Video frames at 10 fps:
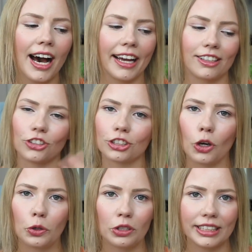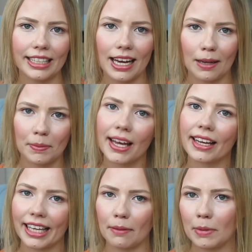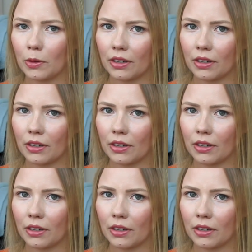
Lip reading: I can just go to DM, get me